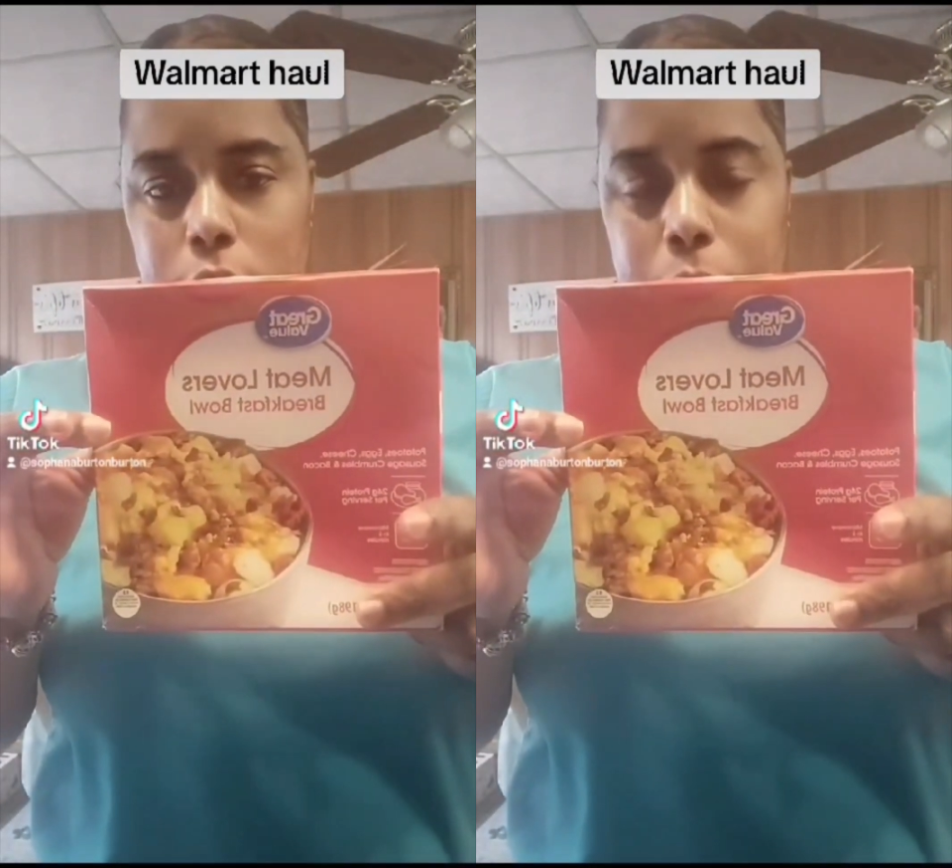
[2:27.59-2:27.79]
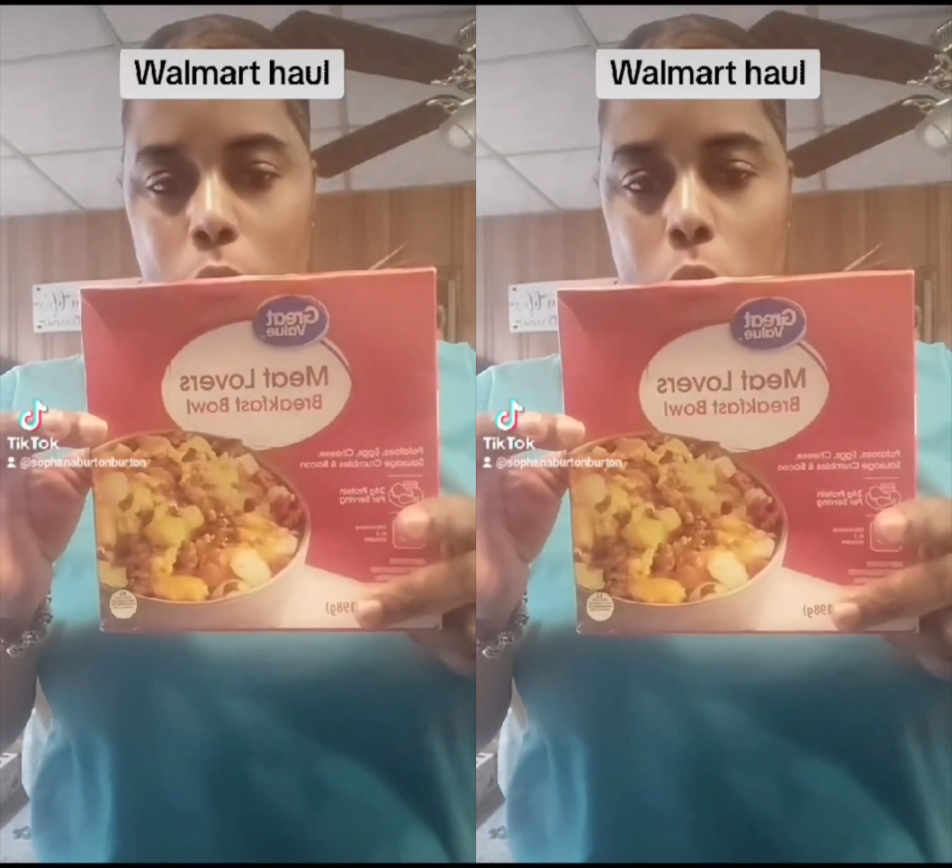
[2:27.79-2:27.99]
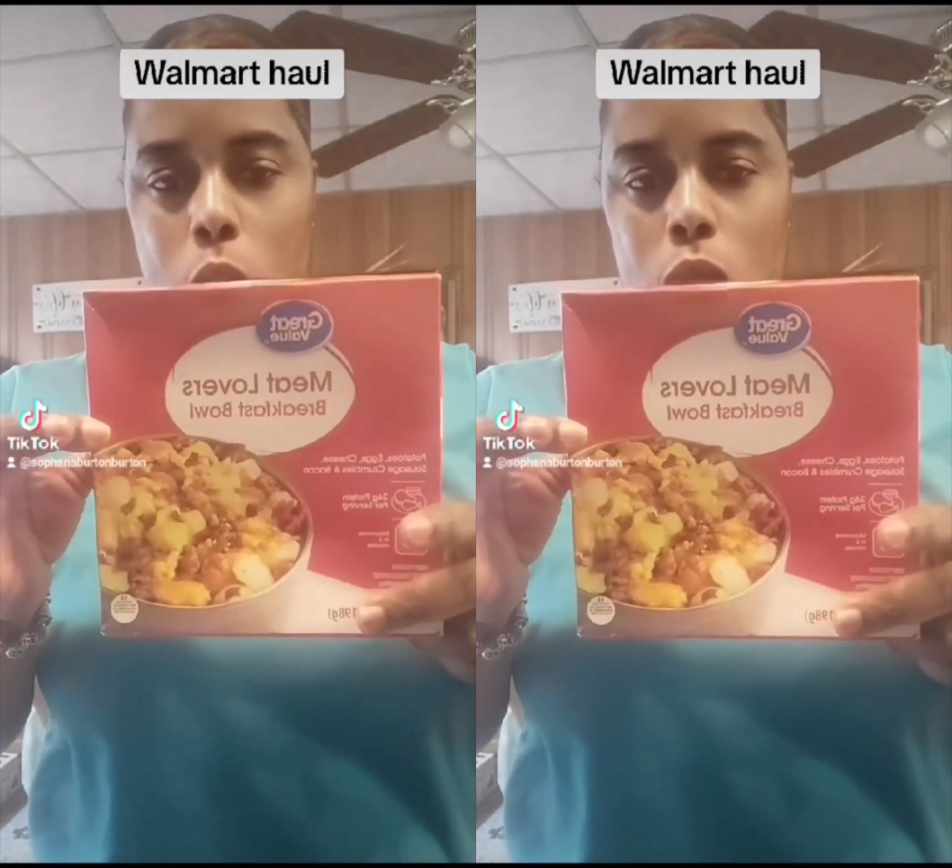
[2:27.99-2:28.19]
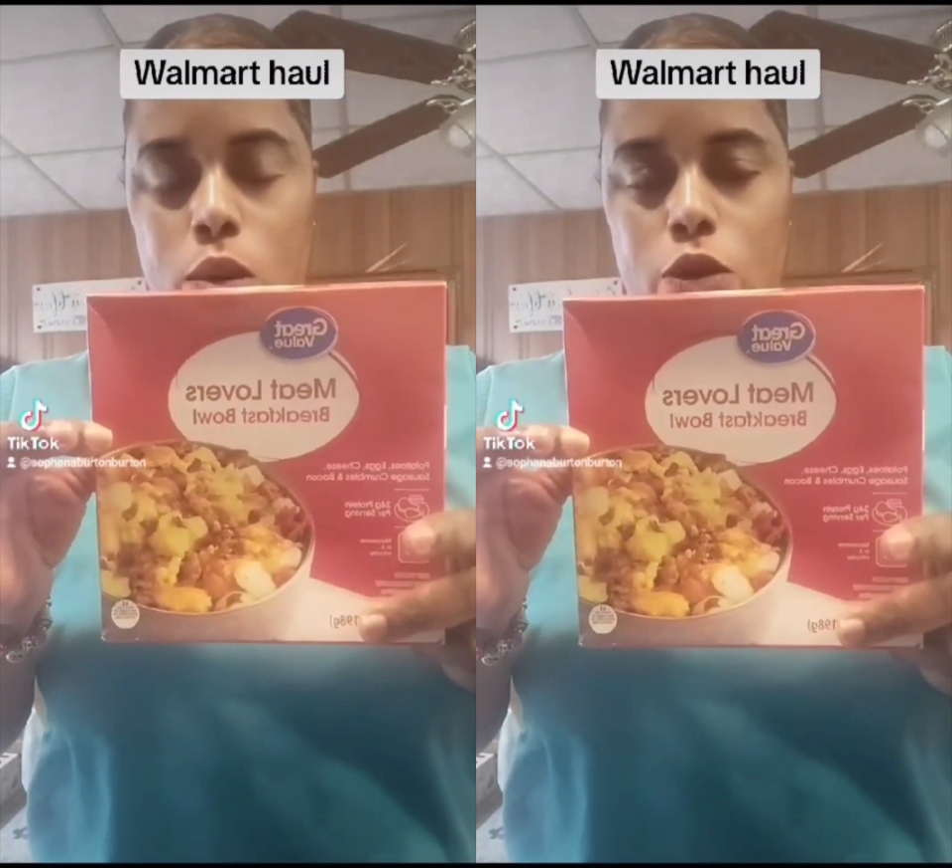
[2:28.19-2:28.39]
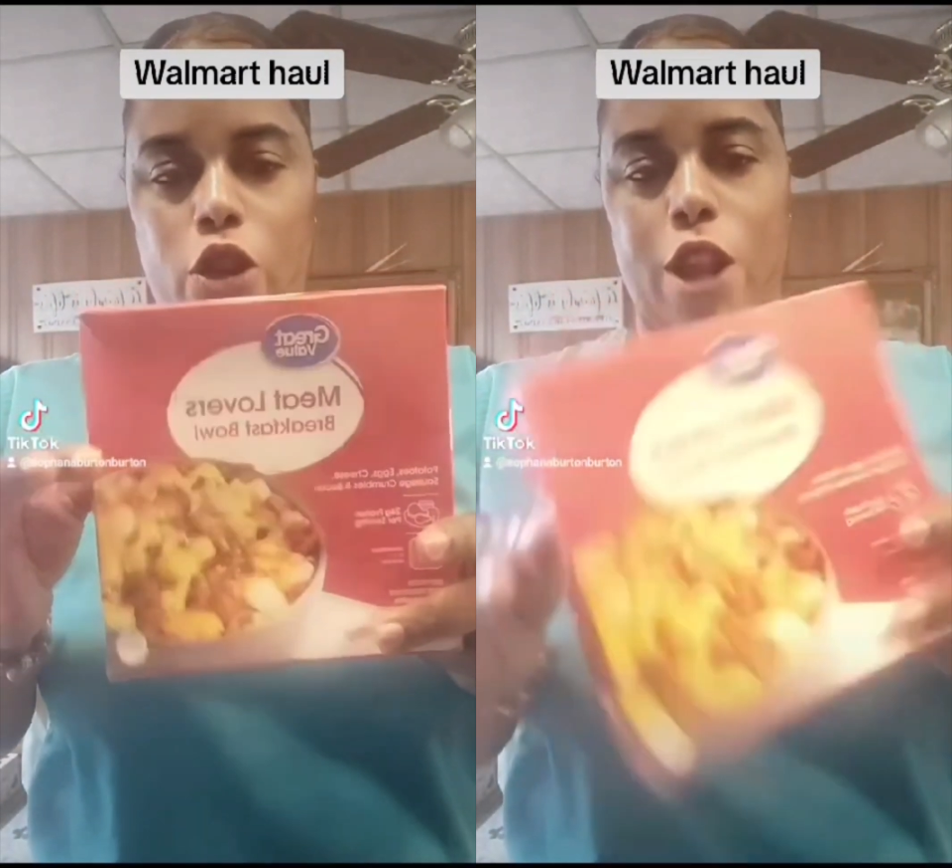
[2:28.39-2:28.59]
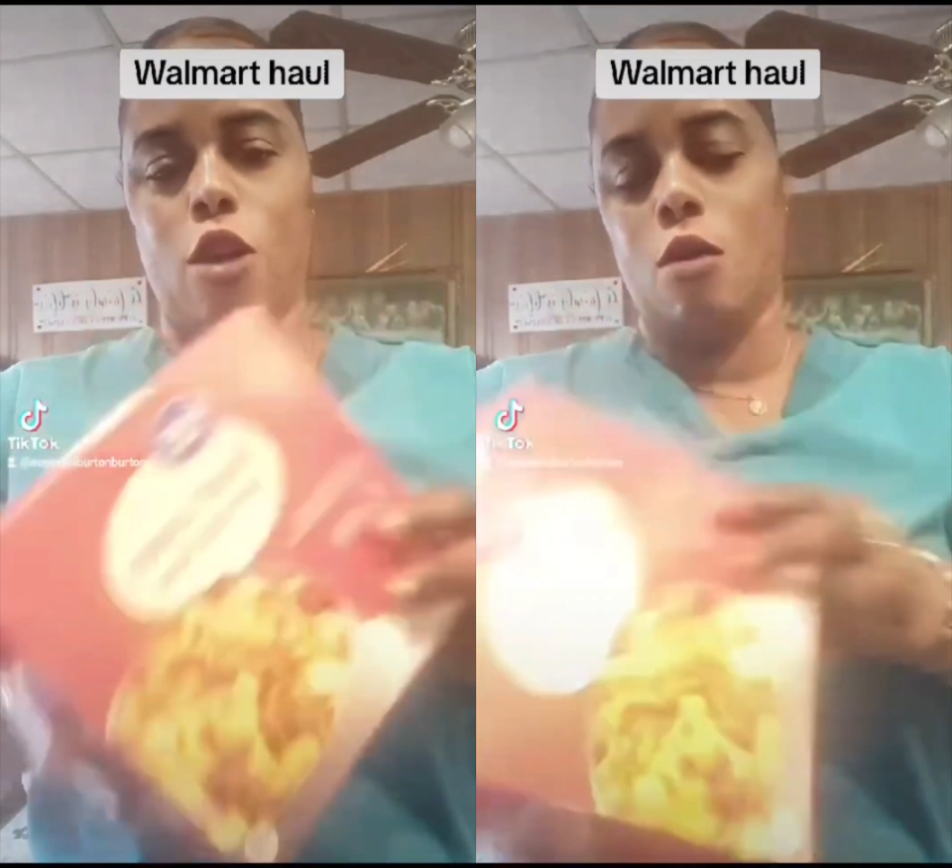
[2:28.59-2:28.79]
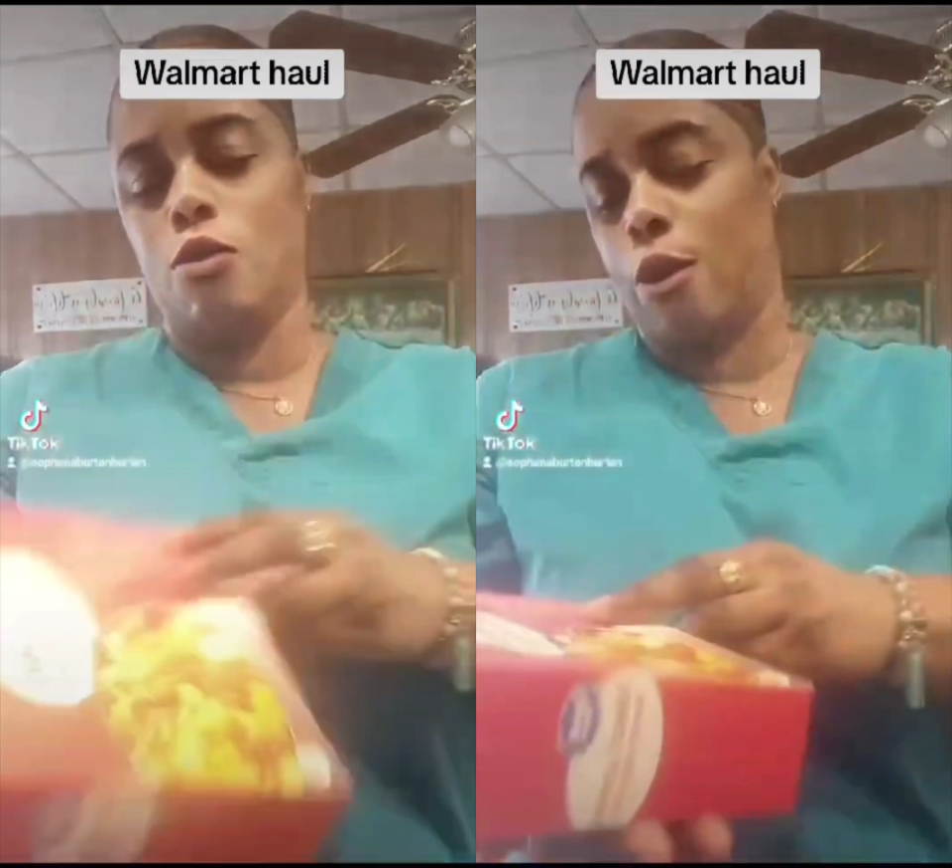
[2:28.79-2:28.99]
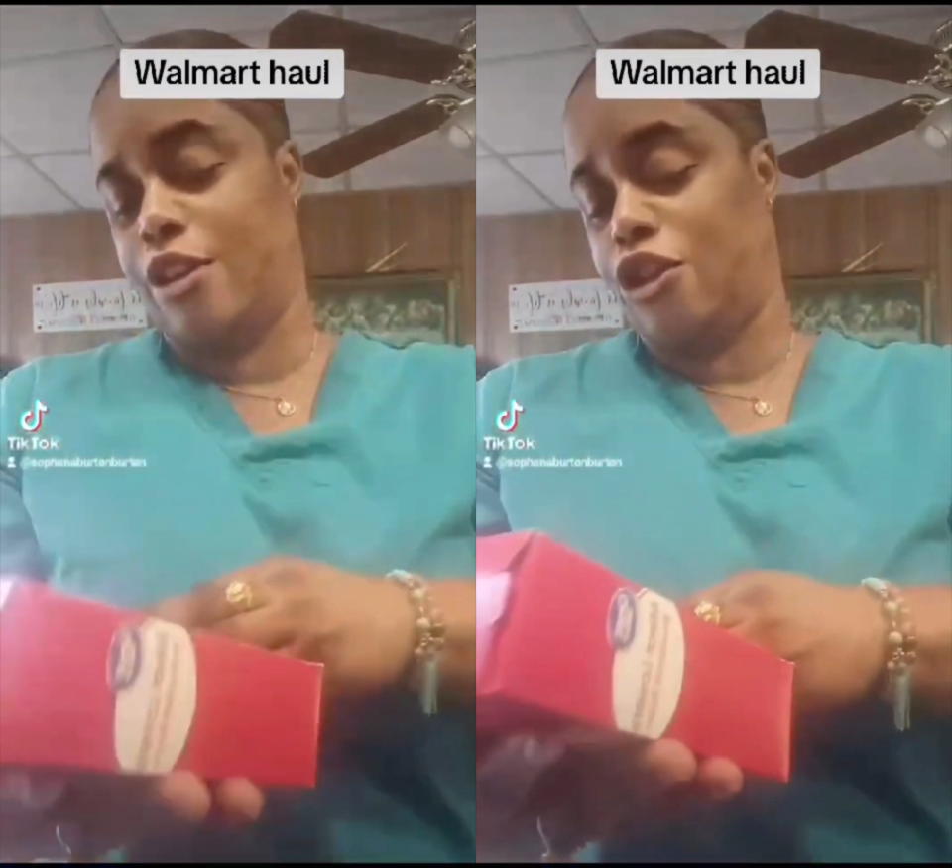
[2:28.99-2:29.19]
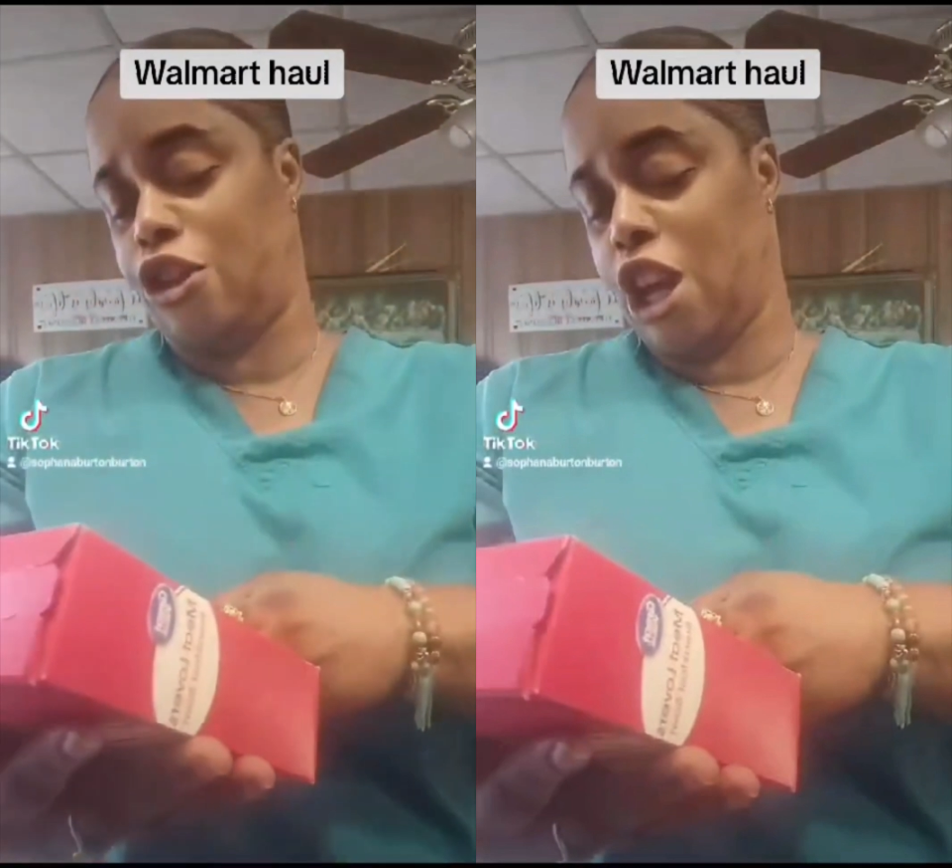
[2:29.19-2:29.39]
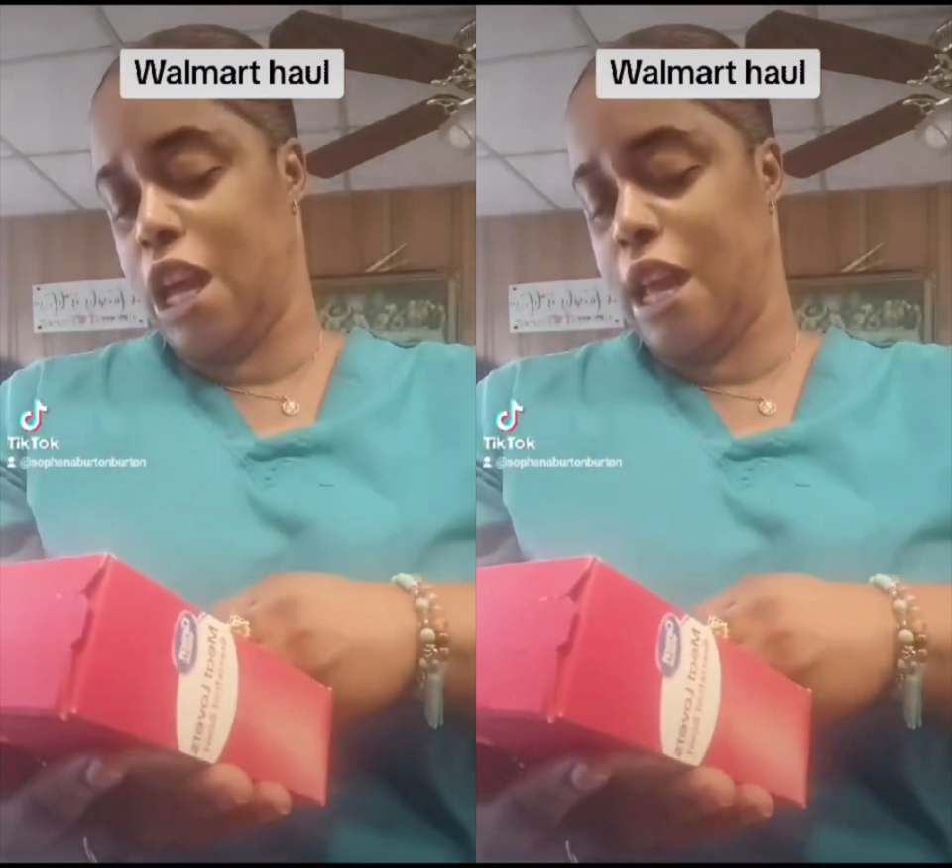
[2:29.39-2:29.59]
So it comes with
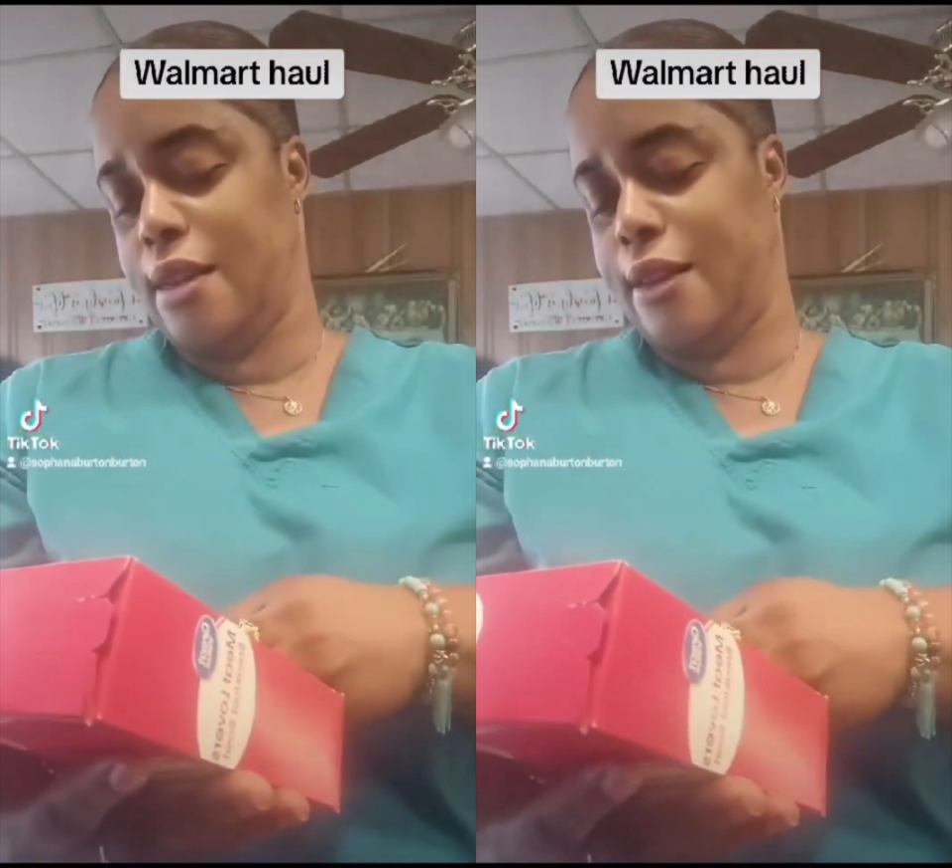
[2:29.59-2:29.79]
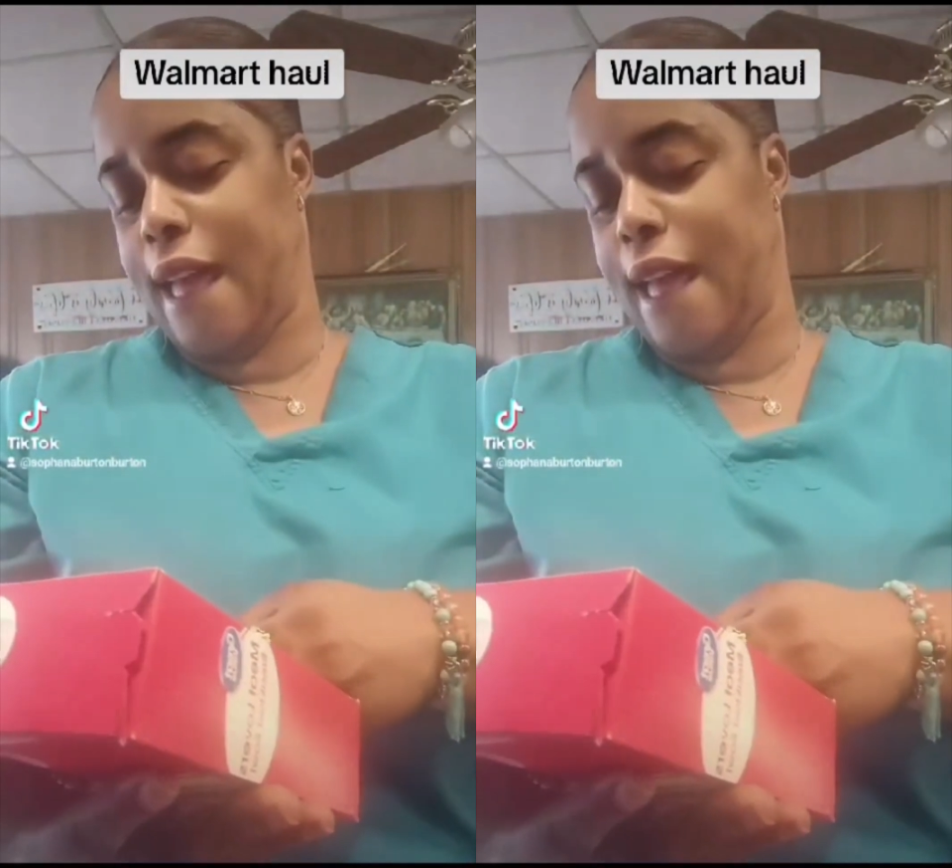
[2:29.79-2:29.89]
cheese,